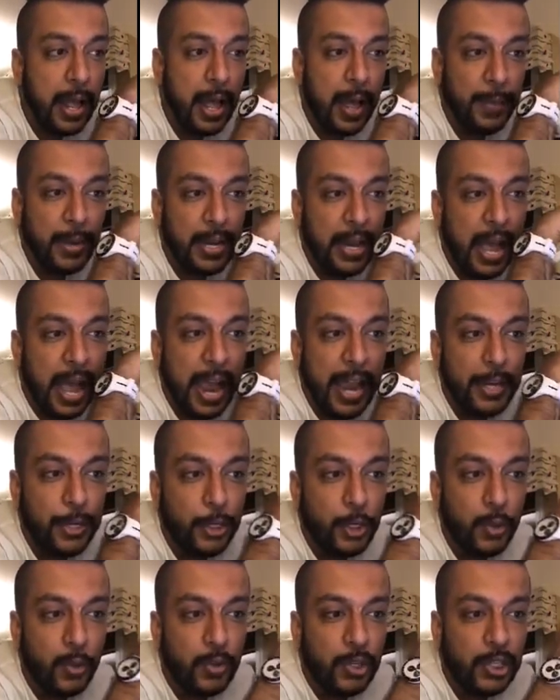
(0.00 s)
I mean, I
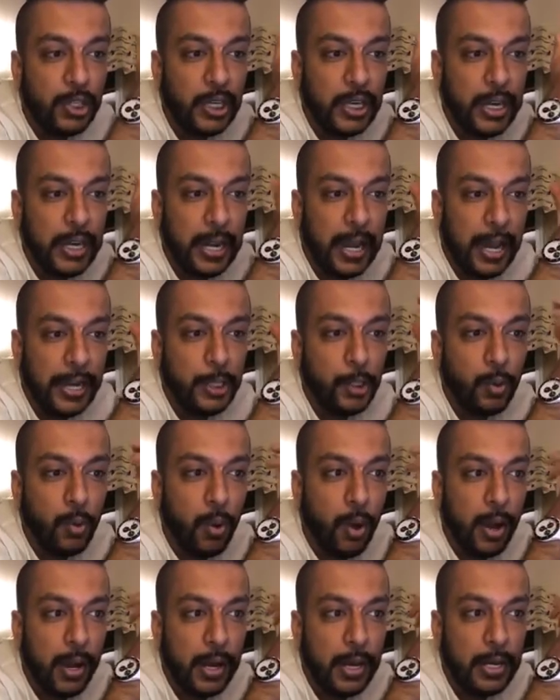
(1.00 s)
do see
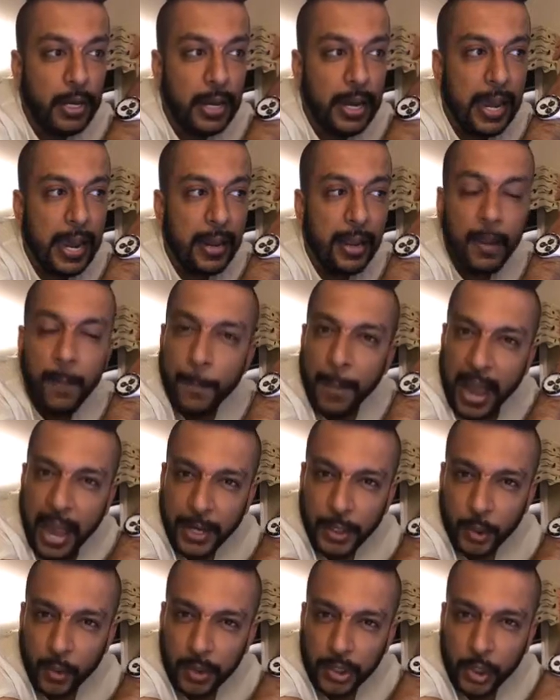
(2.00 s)
Litecoin getting
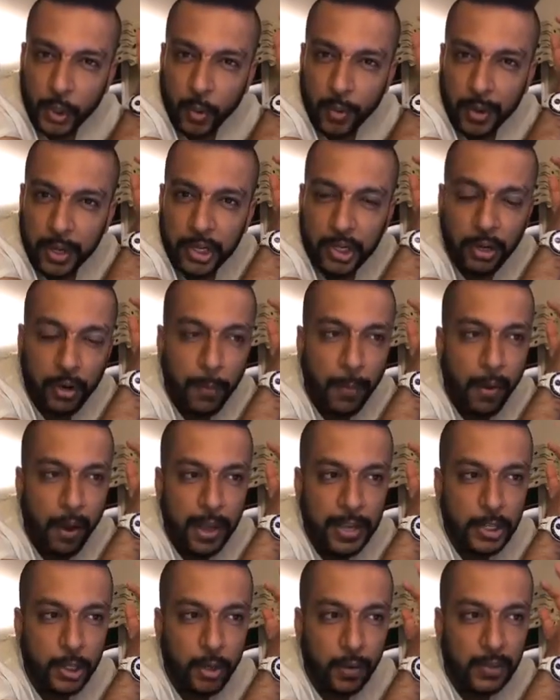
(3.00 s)
back to its original
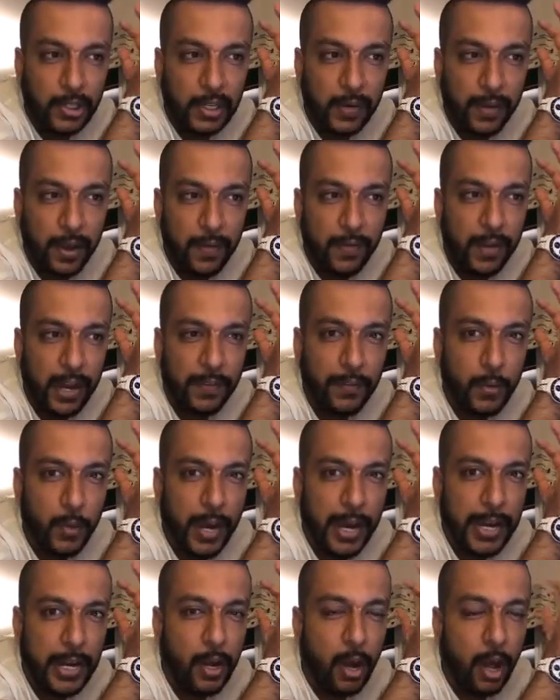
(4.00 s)
price of $75
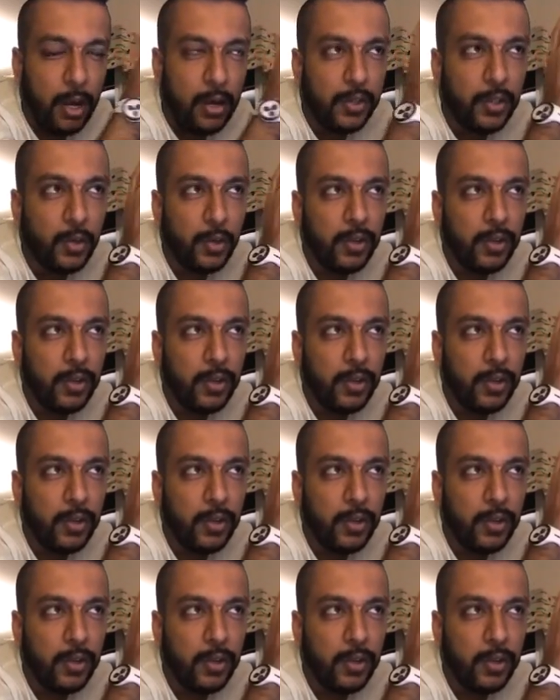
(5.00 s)
to $80.